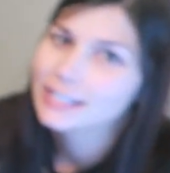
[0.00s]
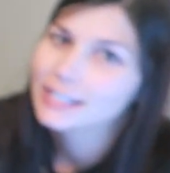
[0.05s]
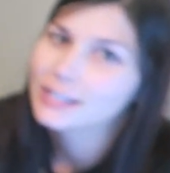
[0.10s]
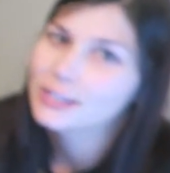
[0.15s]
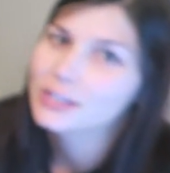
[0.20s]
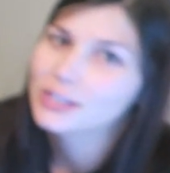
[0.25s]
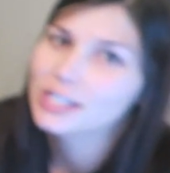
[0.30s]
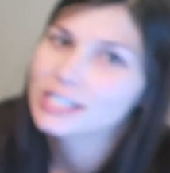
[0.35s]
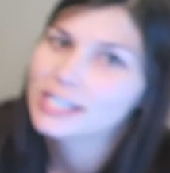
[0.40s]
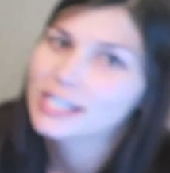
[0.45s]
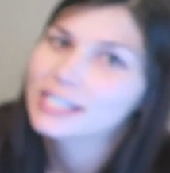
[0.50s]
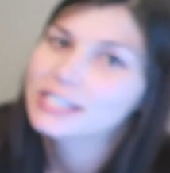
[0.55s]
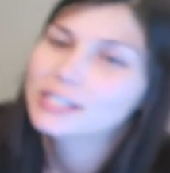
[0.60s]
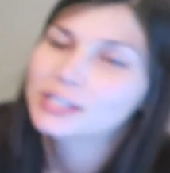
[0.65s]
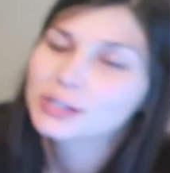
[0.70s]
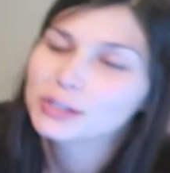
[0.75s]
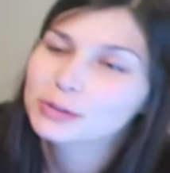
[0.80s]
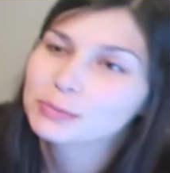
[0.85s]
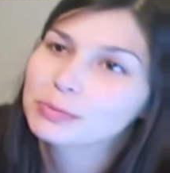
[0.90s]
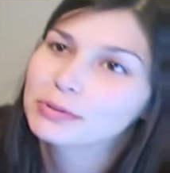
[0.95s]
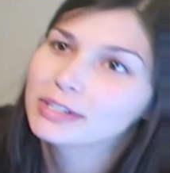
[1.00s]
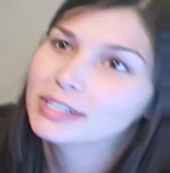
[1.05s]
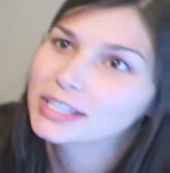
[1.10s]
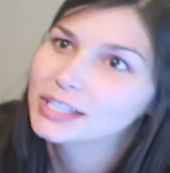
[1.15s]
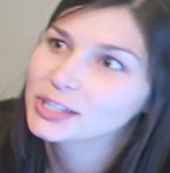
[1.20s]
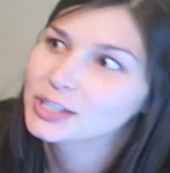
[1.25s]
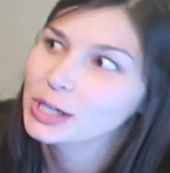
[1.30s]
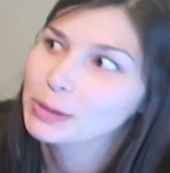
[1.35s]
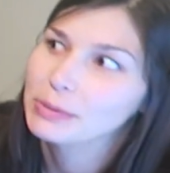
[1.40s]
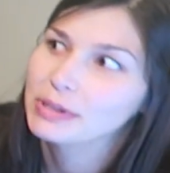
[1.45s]
Usually I do a pretty
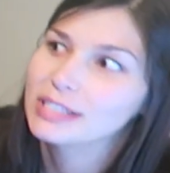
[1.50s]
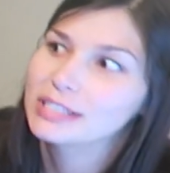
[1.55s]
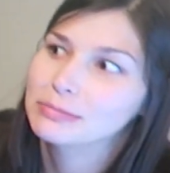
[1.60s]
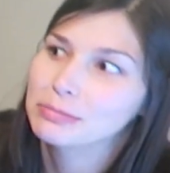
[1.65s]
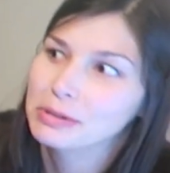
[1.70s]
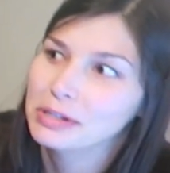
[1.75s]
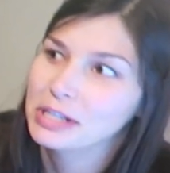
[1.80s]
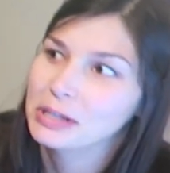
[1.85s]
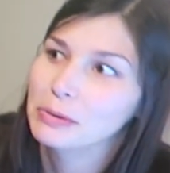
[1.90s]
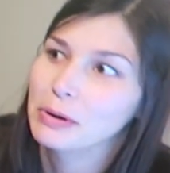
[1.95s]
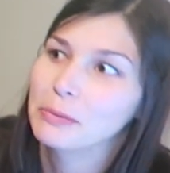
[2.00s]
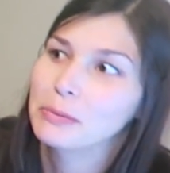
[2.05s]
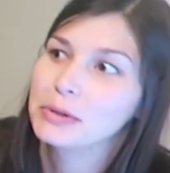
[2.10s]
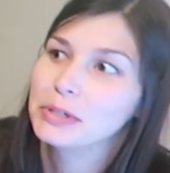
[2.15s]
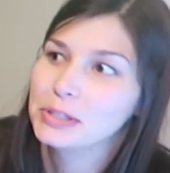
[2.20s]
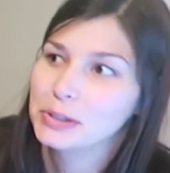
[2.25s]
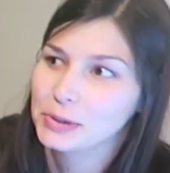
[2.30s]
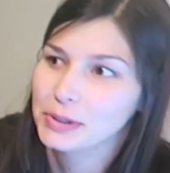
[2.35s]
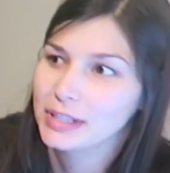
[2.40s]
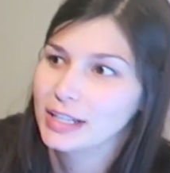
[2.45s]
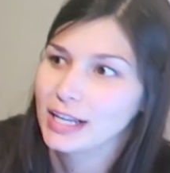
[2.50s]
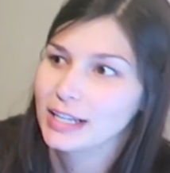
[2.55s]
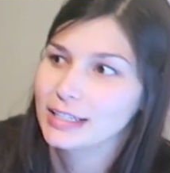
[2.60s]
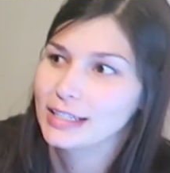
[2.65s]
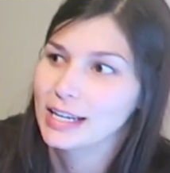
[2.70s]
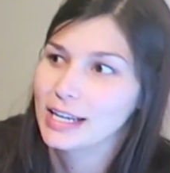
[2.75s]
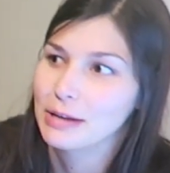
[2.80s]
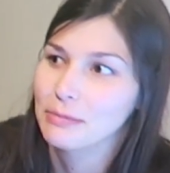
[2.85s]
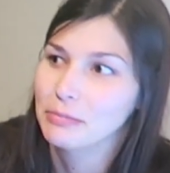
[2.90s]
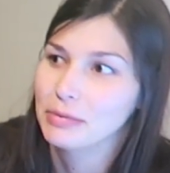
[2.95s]
good job explaining what we're doing that
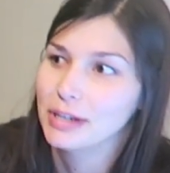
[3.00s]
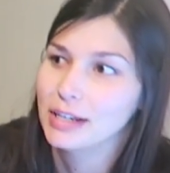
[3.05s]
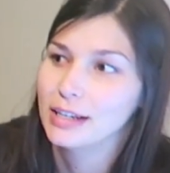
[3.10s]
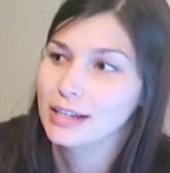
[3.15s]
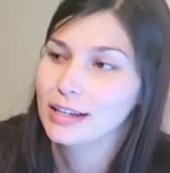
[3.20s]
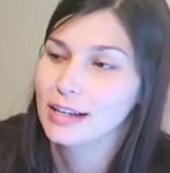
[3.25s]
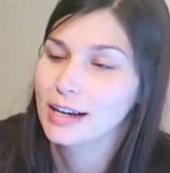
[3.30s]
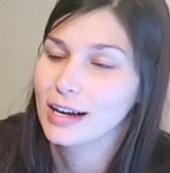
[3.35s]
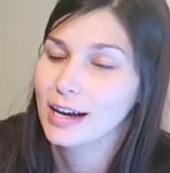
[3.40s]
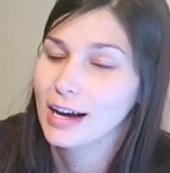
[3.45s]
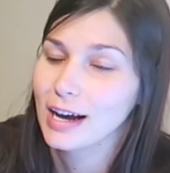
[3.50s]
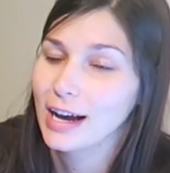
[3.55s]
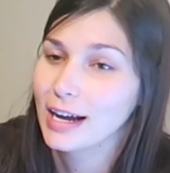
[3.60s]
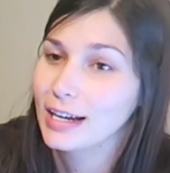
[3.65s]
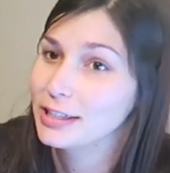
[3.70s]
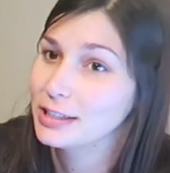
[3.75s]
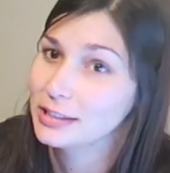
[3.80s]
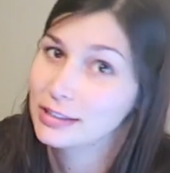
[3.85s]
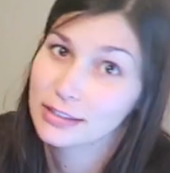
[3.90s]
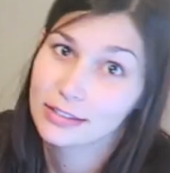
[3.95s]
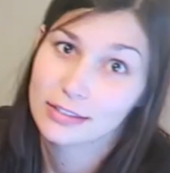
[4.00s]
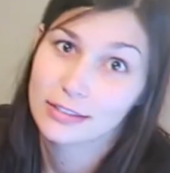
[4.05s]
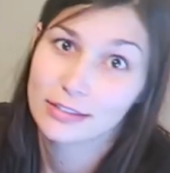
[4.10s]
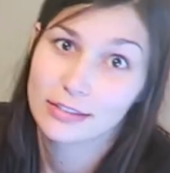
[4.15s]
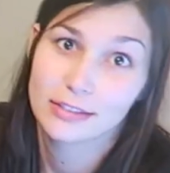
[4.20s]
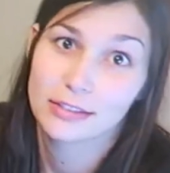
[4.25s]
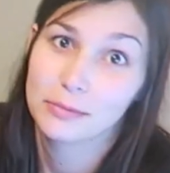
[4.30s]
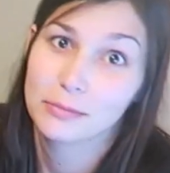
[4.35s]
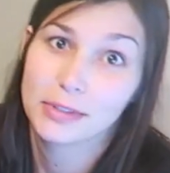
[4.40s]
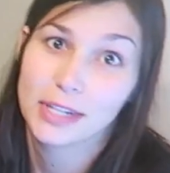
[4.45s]
day, but I
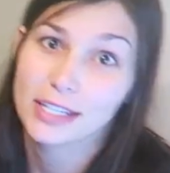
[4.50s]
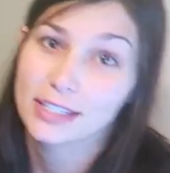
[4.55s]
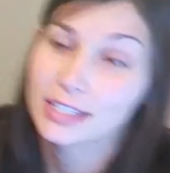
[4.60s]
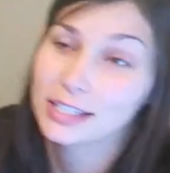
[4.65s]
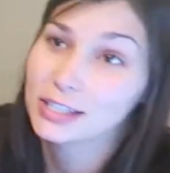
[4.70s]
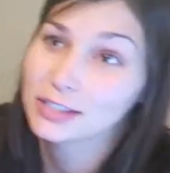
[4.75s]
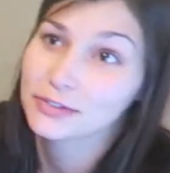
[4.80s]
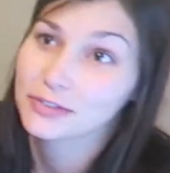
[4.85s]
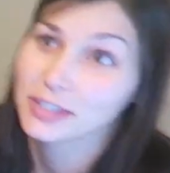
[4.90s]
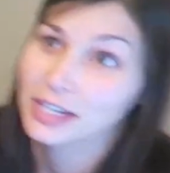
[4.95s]
just, some days I just